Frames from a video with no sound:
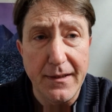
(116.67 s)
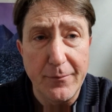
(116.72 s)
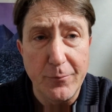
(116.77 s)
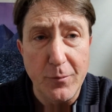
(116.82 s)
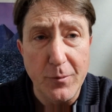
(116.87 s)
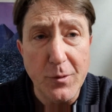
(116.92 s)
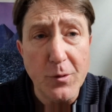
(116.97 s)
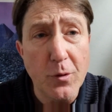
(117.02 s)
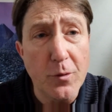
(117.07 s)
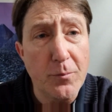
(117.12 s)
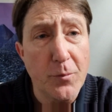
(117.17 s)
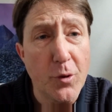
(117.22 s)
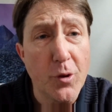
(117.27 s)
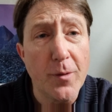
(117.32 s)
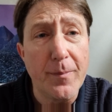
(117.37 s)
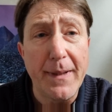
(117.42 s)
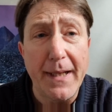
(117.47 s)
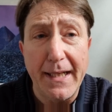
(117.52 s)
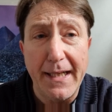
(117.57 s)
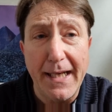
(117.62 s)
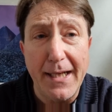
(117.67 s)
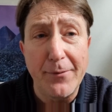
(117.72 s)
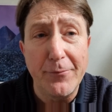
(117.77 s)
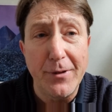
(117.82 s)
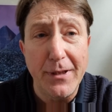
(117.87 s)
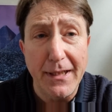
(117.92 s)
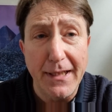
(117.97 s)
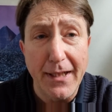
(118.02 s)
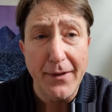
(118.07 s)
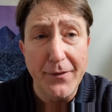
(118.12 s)
We'll talk more about
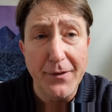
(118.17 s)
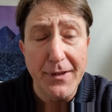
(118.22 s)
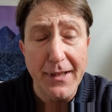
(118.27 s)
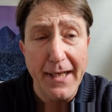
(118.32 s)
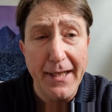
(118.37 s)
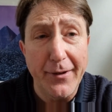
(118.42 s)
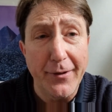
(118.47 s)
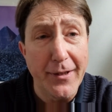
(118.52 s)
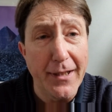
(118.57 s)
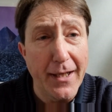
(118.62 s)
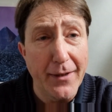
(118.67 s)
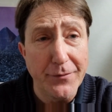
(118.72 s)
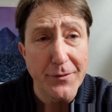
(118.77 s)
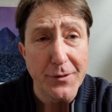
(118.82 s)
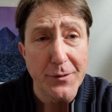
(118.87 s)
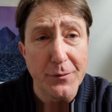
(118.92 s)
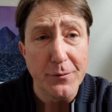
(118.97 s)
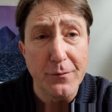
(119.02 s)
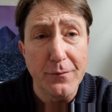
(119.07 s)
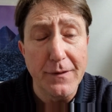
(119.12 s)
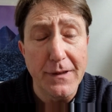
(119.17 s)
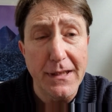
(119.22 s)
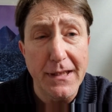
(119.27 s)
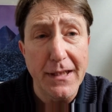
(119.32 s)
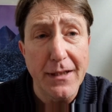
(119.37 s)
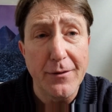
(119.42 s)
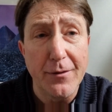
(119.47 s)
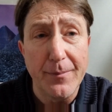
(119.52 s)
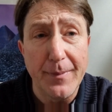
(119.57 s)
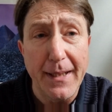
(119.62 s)
Henry another day. I'd love to do a
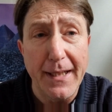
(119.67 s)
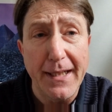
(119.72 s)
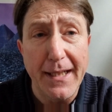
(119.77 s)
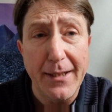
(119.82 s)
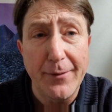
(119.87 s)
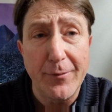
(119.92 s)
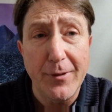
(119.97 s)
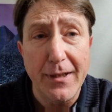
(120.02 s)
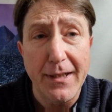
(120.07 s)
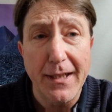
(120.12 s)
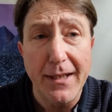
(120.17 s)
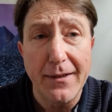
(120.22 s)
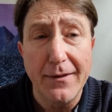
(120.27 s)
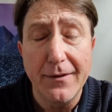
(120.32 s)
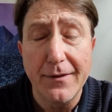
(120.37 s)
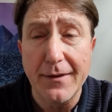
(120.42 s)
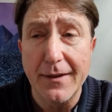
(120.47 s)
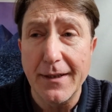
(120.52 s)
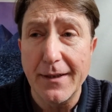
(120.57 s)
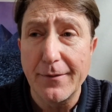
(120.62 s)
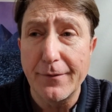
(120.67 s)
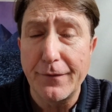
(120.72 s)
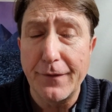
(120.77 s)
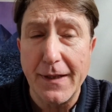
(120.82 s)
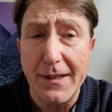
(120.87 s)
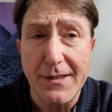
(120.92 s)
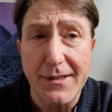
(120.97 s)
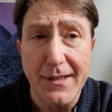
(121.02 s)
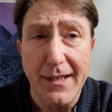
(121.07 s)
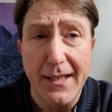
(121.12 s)
video about Henry VIII, a
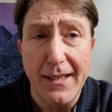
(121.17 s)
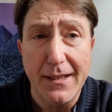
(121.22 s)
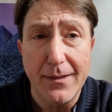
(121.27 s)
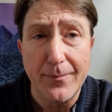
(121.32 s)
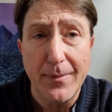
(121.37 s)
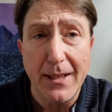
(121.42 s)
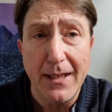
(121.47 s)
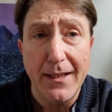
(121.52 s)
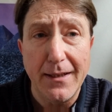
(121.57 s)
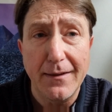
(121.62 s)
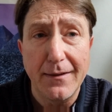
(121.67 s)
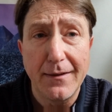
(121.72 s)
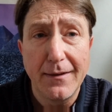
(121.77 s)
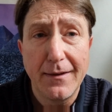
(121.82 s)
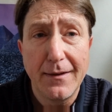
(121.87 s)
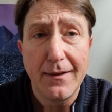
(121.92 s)
fascinating man